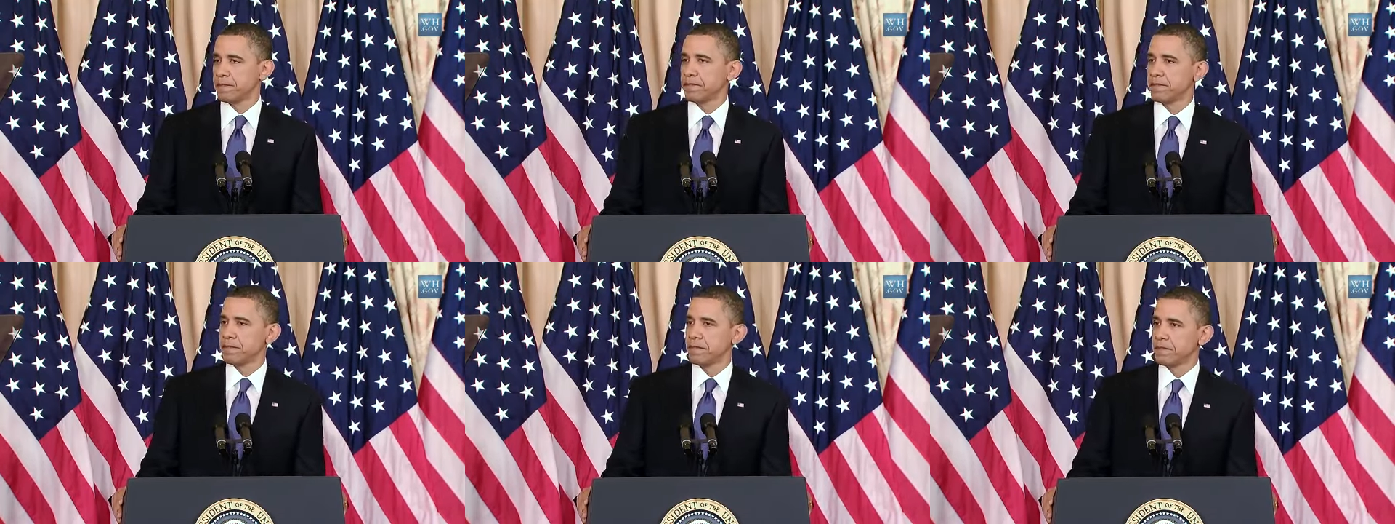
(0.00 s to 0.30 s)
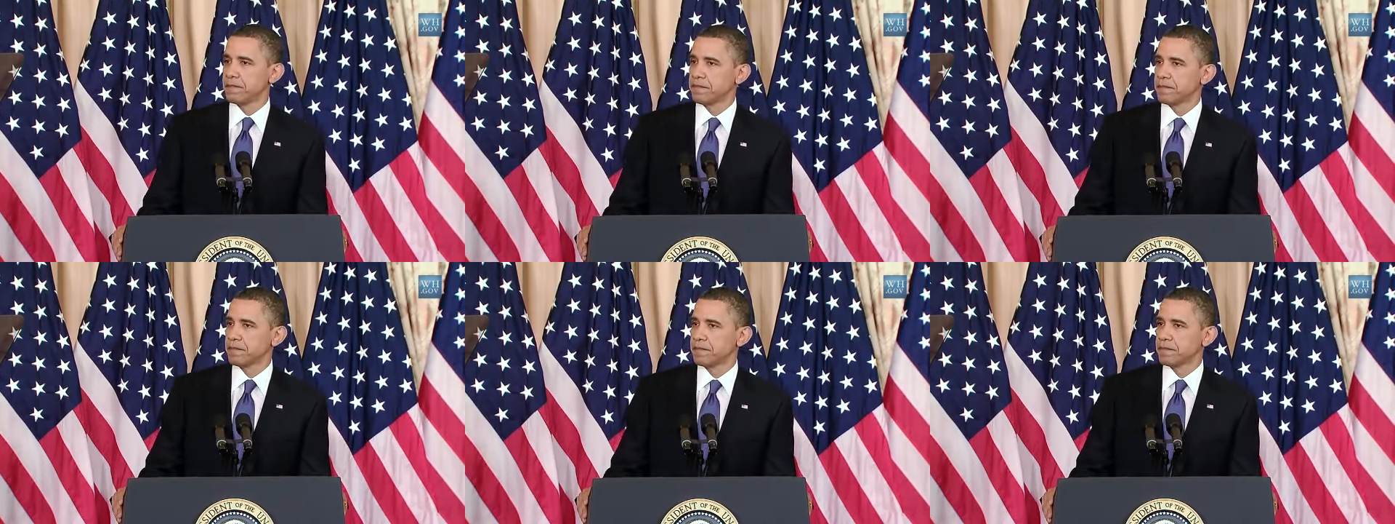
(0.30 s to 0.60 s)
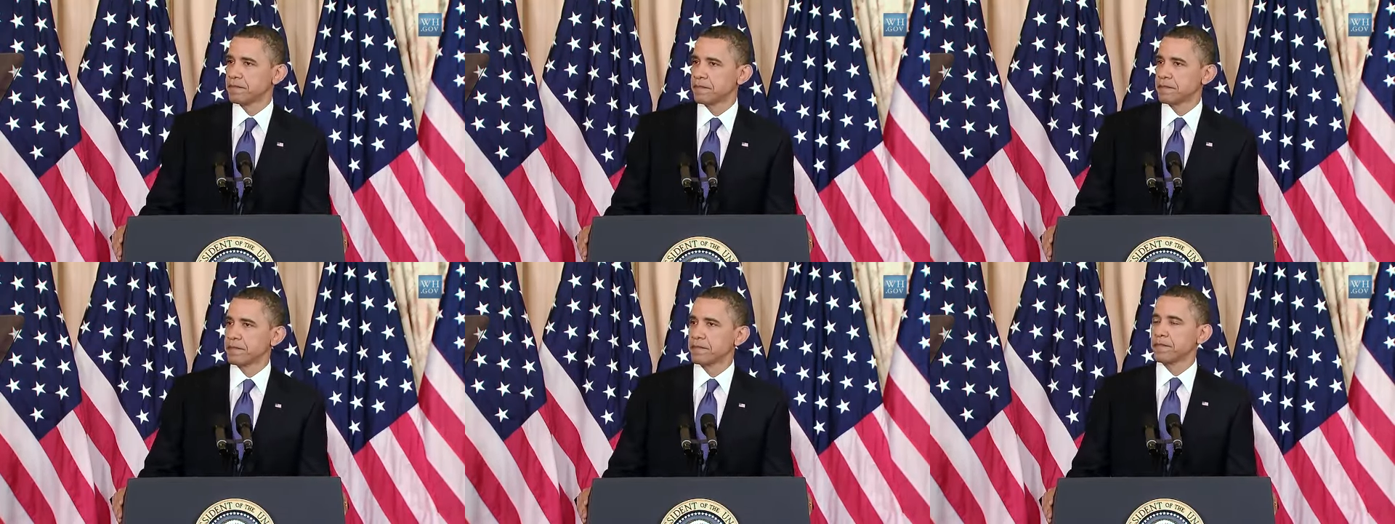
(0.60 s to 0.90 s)

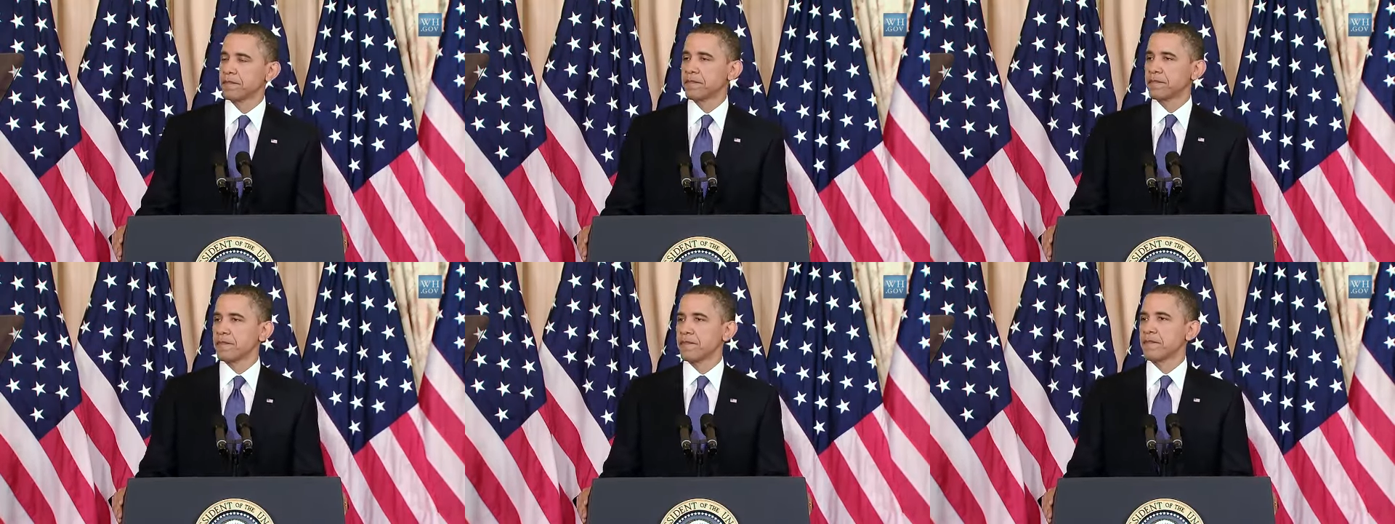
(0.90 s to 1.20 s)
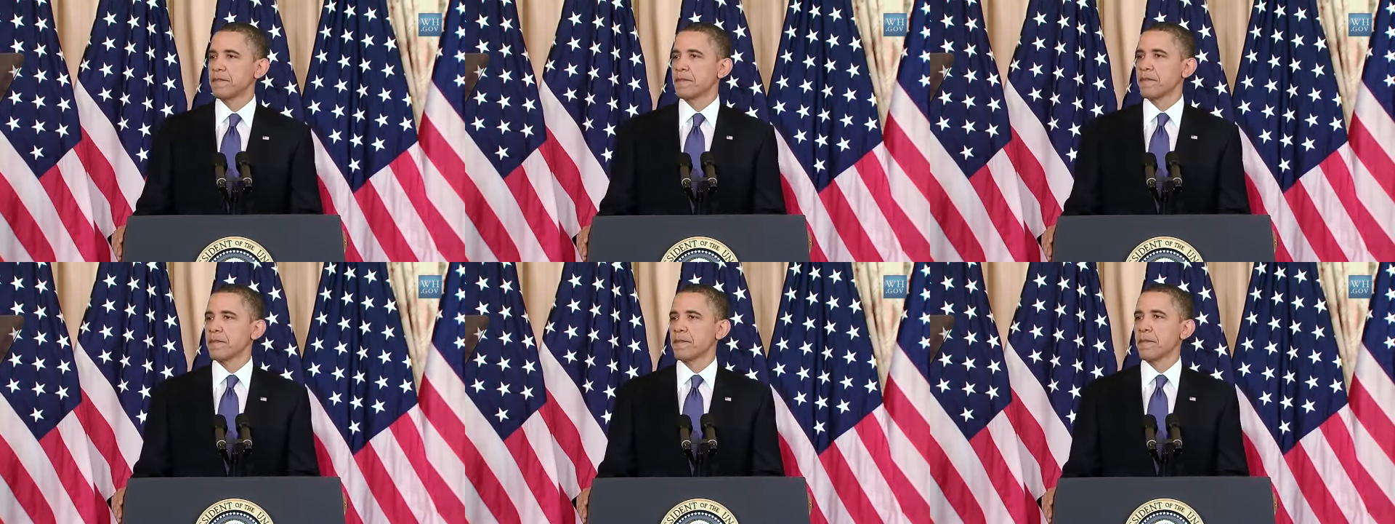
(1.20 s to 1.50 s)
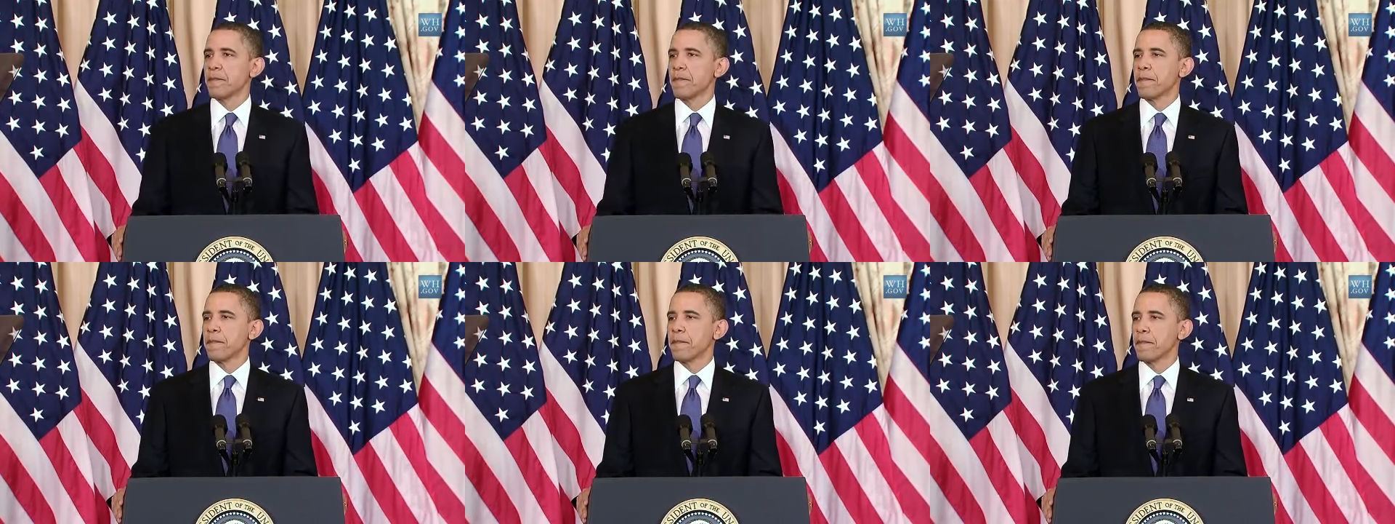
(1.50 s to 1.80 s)

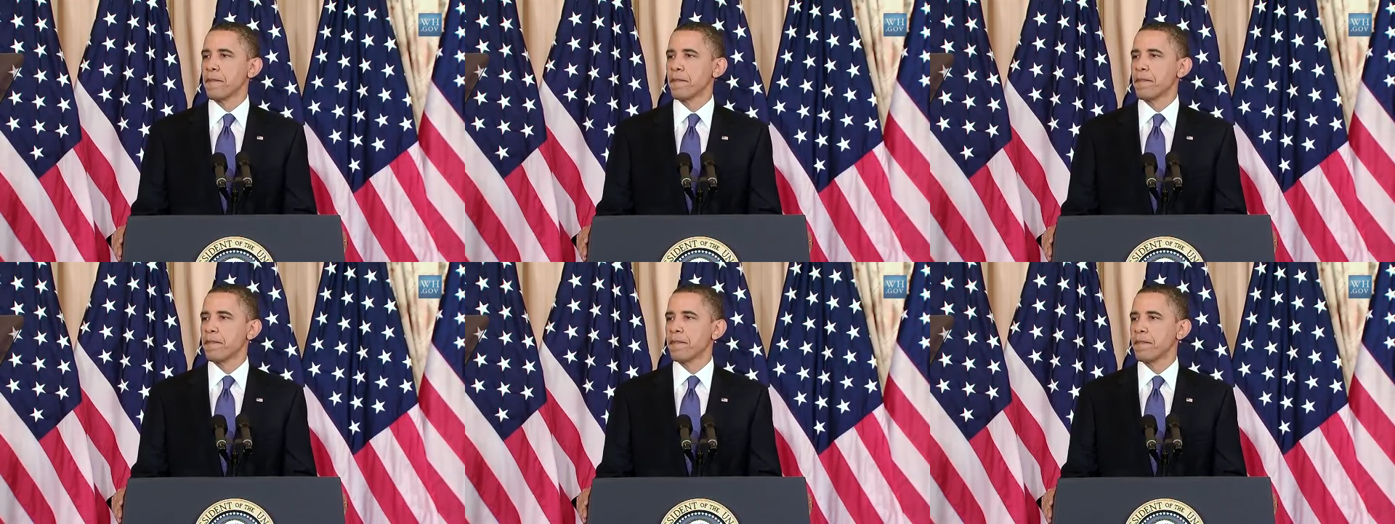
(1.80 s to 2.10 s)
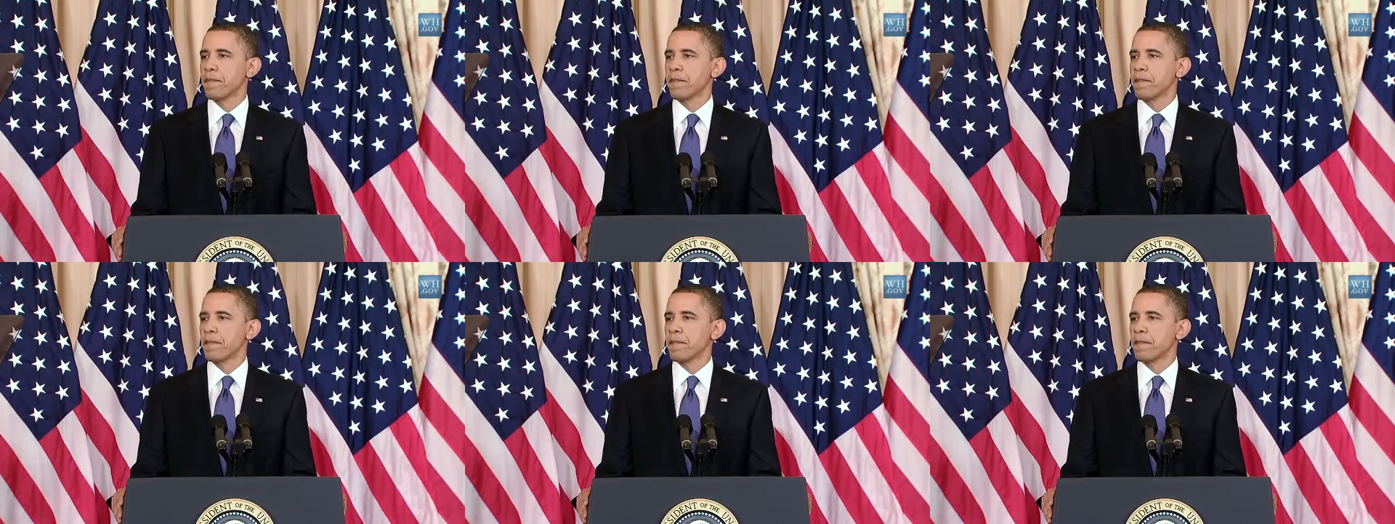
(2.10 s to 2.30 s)
Nothing is said.